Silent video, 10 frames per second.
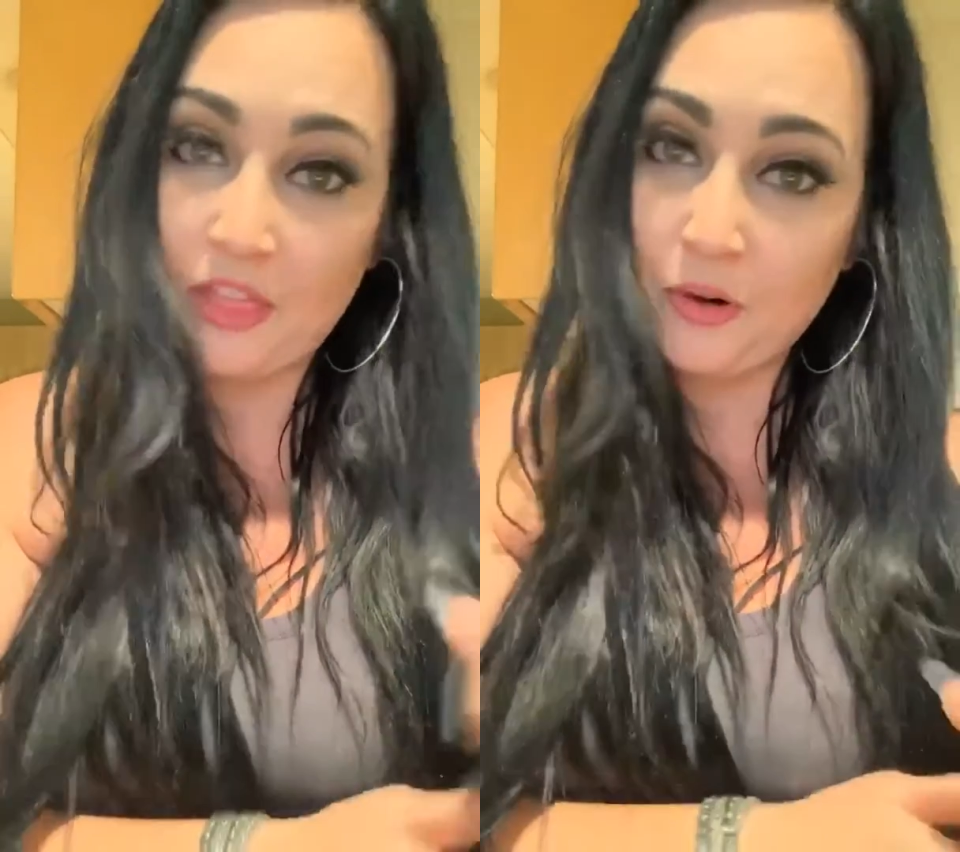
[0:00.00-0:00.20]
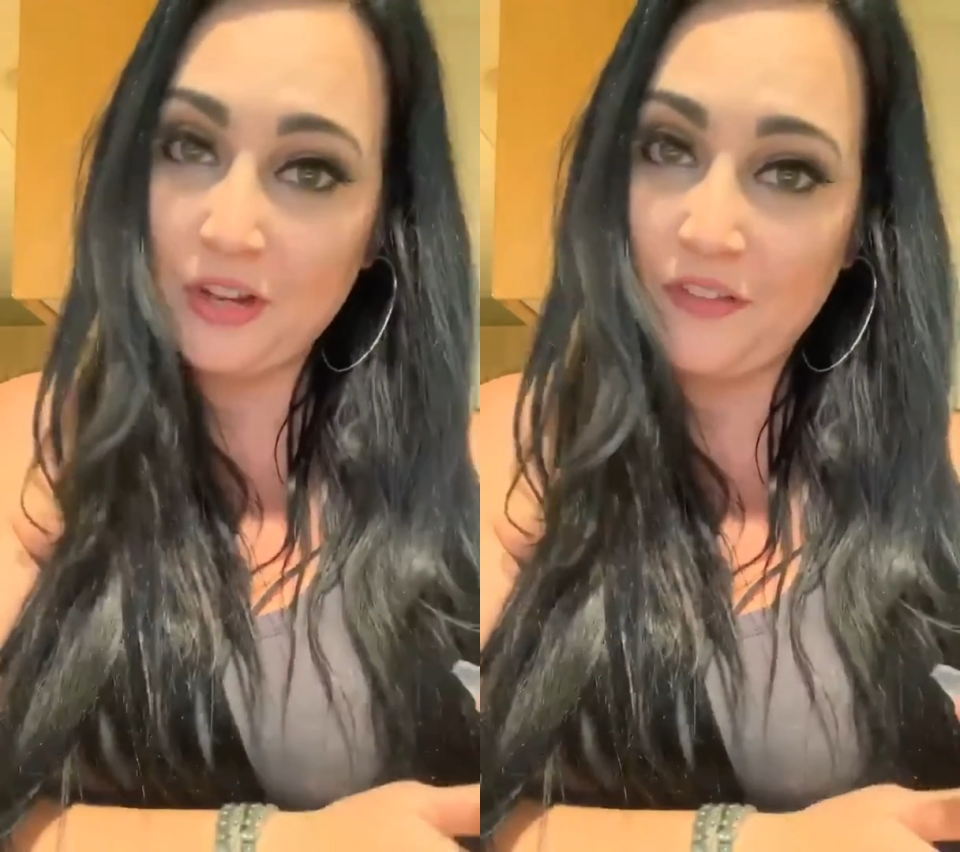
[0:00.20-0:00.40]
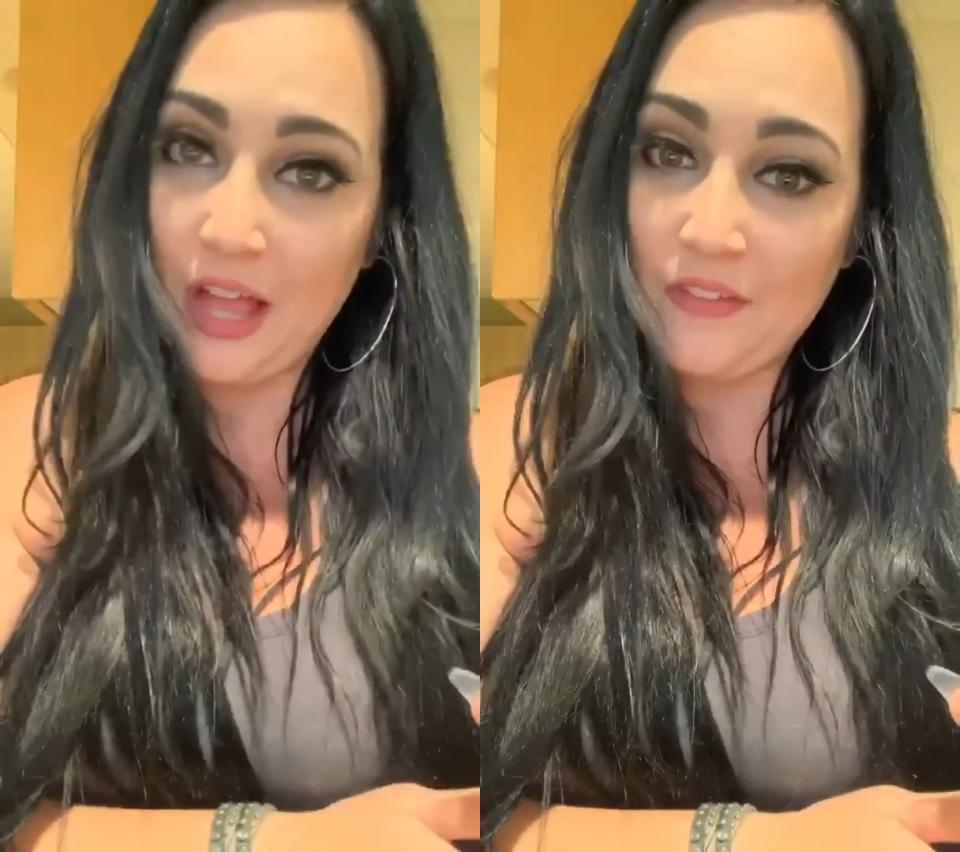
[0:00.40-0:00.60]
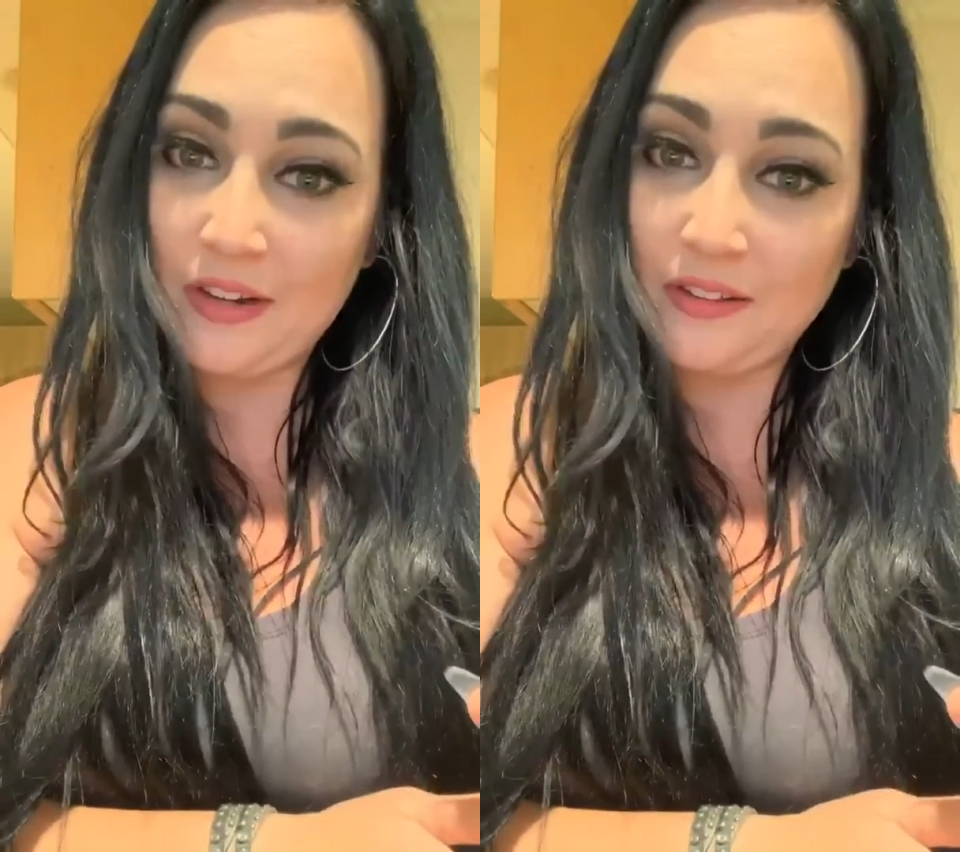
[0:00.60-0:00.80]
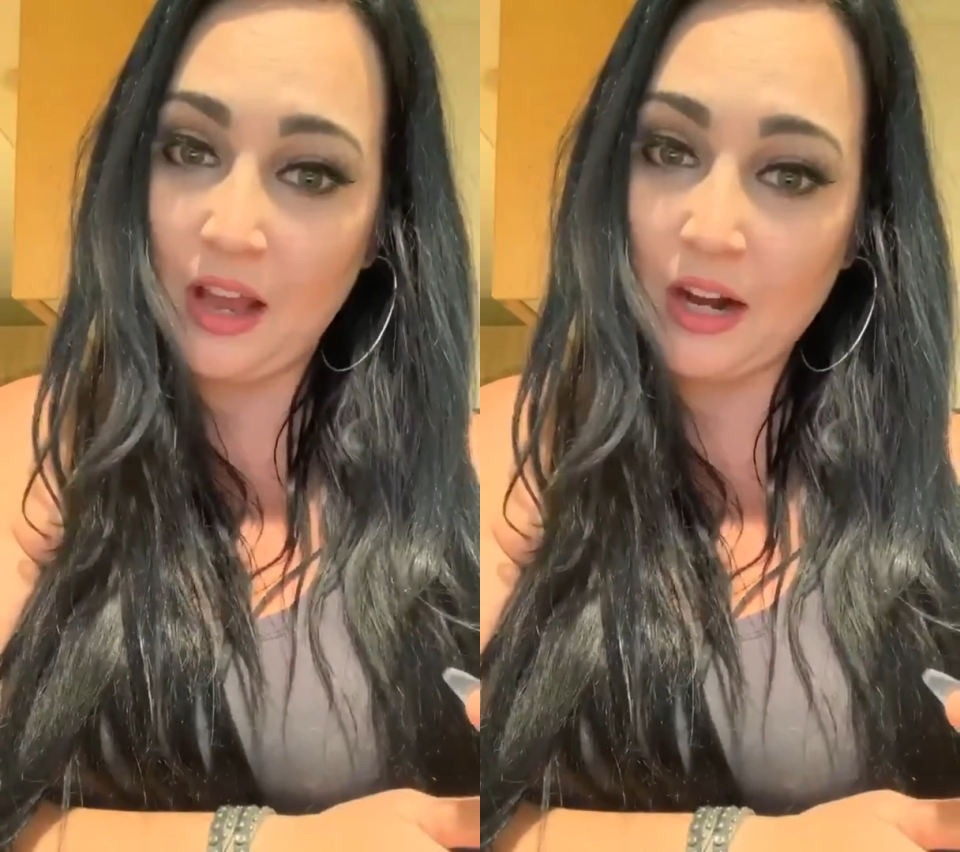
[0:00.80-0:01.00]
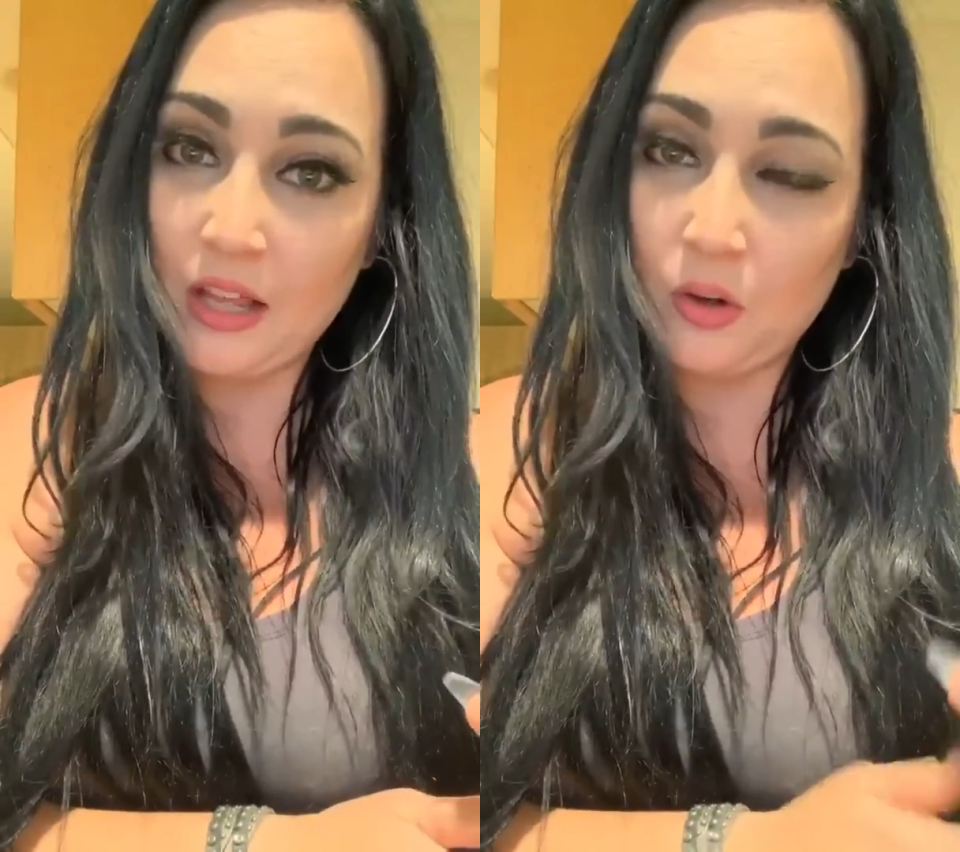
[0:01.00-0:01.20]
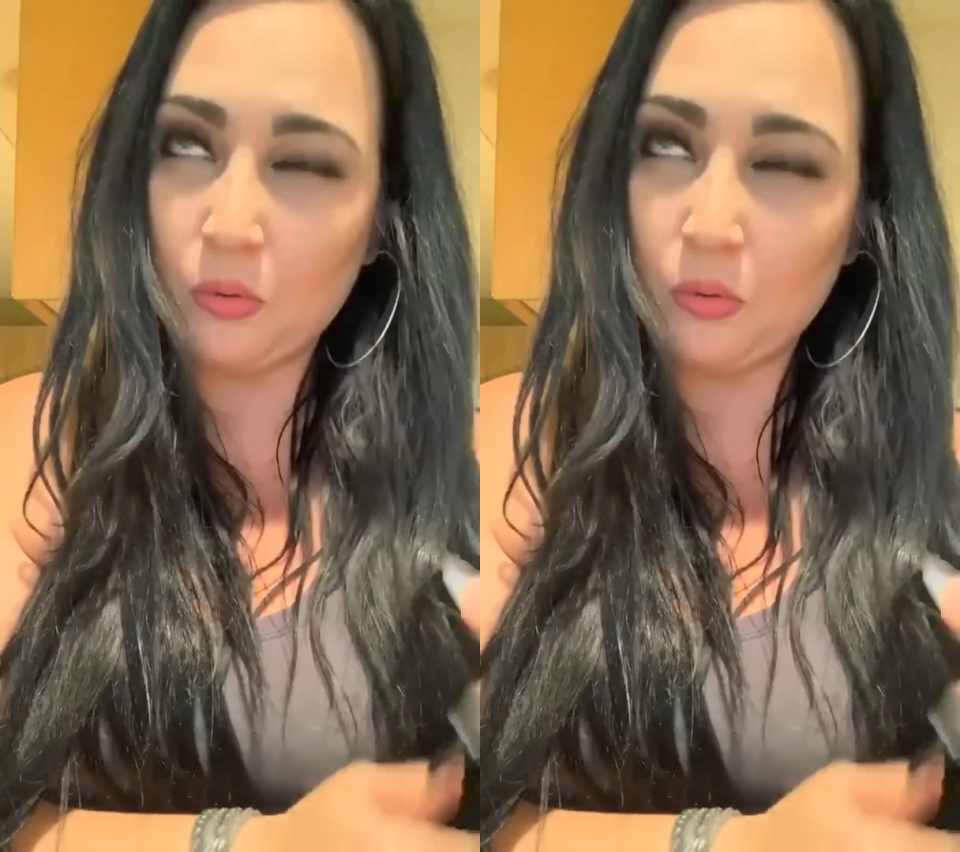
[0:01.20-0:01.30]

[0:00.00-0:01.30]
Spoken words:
at 35 at a SATA,